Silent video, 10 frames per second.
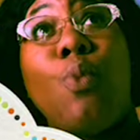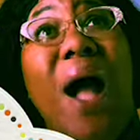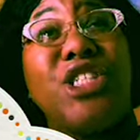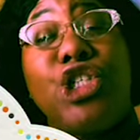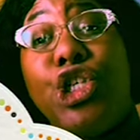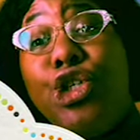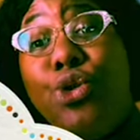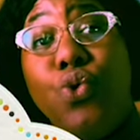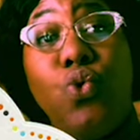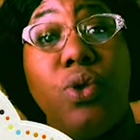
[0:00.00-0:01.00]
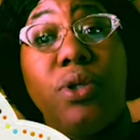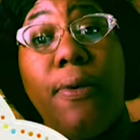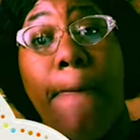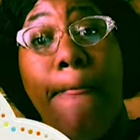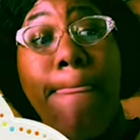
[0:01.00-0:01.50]
watching the news,
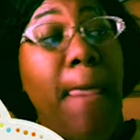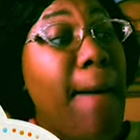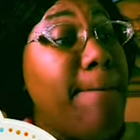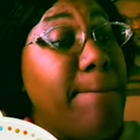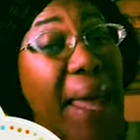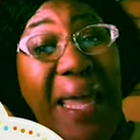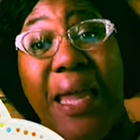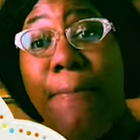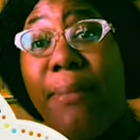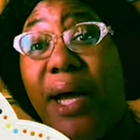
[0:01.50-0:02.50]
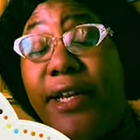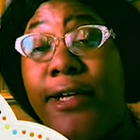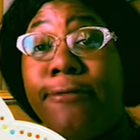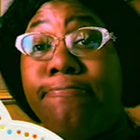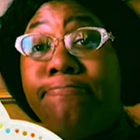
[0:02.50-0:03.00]
making
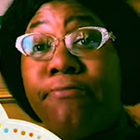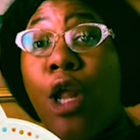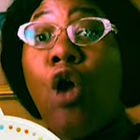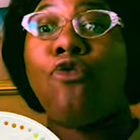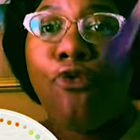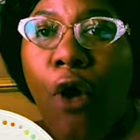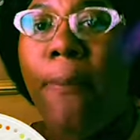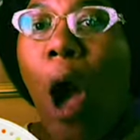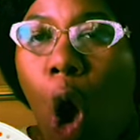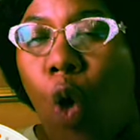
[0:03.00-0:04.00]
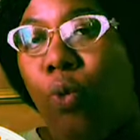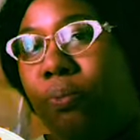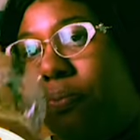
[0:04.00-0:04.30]
money from home.